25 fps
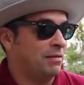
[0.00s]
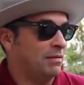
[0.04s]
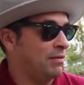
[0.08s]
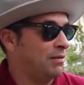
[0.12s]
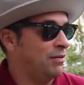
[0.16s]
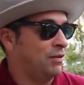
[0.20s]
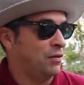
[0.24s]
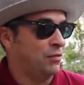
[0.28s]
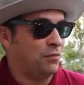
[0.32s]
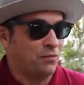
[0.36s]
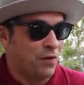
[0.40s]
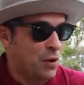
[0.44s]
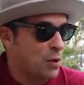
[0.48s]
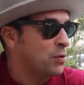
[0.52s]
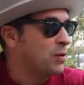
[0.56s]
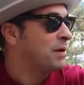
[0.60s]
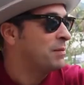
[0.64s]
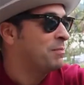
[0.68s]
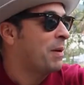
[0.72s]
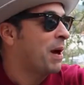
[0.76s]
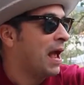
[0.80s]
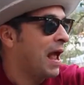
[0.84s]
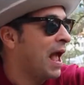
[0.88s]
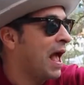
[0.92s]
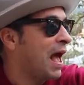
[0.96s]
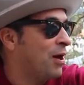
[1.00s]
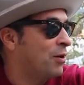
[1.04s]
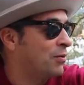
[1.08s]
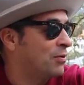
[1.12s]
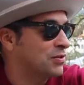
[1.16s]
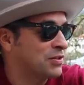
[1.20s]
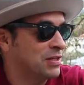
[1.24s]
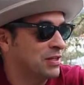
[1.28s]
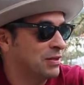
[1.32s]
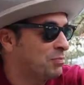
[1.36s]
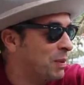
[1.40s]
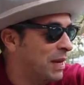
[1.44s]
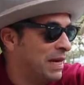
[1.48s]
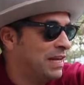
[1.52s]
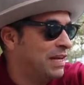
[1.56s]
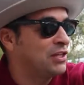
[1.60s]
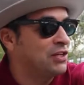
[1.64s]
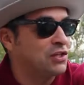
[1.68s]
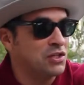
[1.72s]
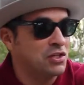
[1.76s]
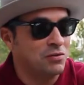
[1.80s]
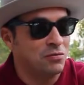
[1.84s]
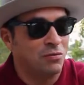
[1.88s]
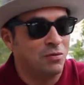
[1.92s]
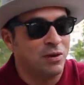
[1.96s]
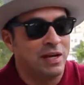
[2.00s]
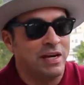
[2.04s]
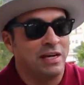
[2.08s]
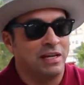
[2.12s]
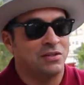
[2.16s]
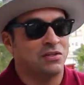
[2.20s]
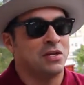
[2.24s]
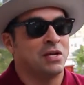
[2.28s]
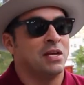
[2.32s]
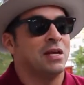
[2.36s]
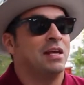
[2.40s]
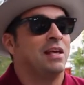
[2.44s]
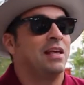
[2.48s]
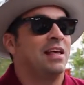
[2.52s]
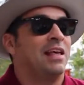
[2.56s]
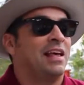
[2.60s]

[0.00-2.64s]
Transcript: I mean, the phone in my house, in my kitchen rings.